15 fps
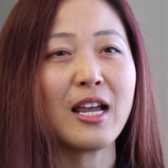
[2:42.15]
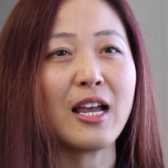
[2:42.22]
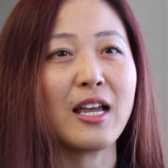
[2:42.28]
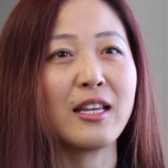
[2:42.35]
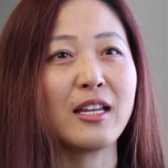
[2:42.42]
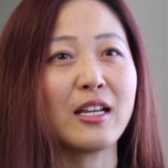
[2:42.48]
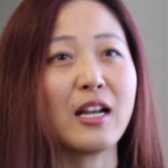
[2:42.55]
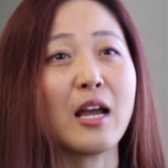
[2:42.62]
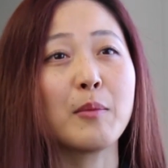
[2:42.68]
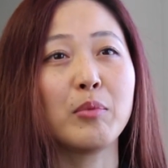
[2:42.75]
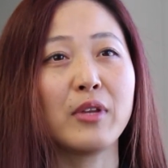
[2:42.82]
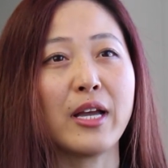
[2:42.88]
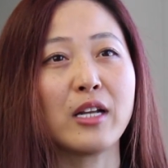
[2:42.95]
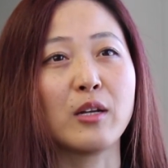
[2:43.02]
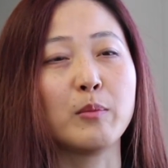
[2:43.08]
and then I
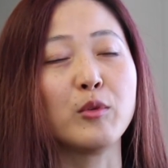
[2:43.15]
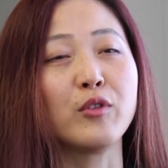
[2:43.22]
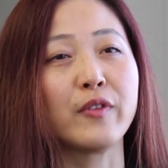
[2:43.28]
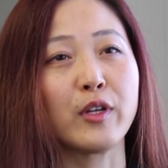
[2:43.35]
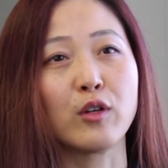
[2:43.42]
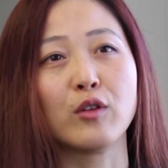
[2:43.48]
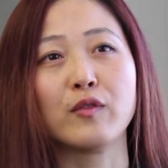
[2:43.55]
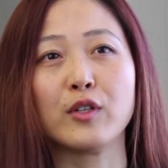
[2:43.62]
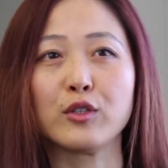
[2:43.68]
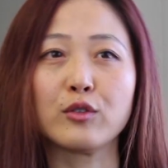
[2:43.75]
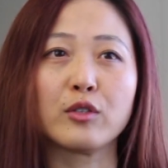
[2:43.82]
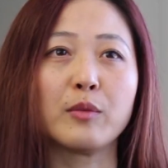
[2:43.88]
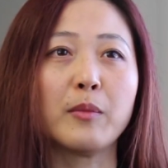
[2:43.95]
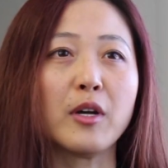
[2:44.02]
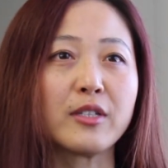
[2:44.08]
plan on moving over
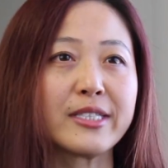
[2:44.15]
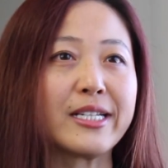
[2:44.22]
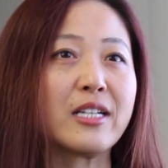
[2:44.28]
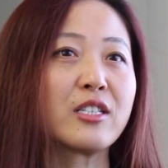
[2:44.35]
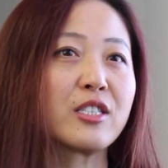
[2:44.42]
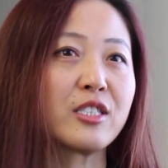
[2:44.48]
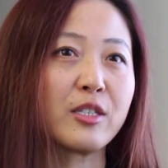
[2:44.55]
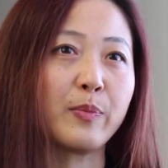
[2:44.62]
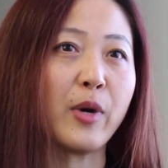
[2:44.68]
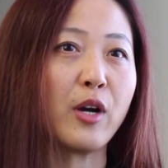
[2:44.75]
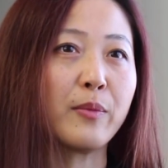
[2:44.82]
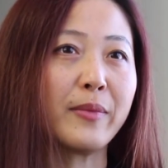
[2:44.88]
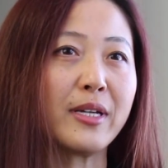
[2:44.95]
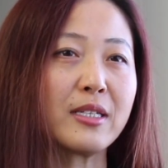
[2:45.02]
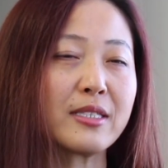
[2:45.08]
to the multi-engine
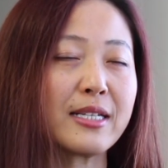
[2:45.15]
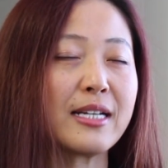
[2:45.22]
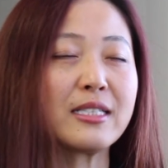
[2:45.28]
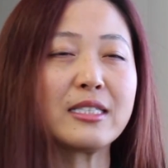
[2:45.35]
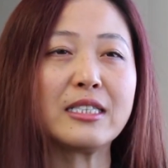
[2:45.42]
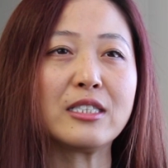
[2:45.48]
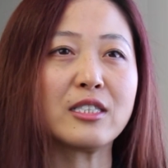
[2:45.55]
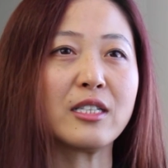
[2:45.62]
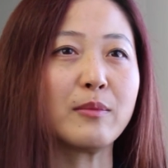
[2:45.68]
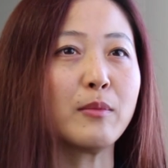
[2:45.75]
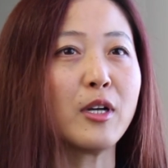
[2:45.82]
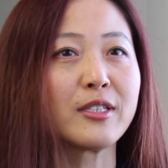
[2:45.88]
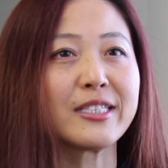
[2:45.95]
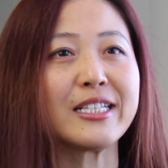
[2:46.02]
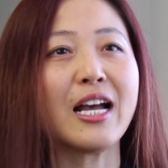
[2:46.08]
department and teaching
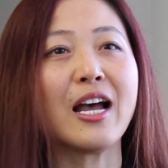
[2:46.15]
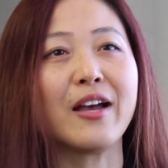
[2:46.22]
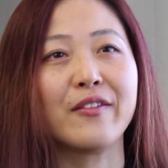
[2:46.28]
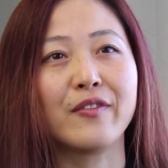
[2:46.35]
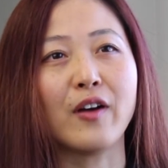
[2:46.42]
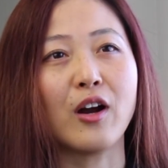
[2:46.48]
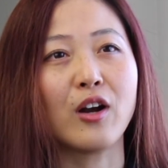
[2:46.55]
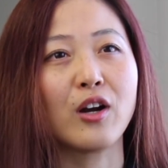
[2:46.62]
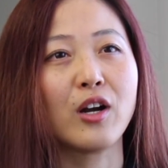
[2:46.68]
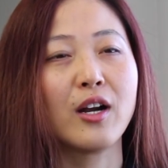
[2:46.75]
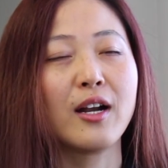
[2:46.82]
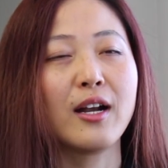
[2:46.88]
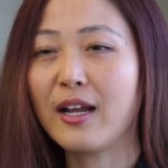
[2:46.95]
multi-IFR,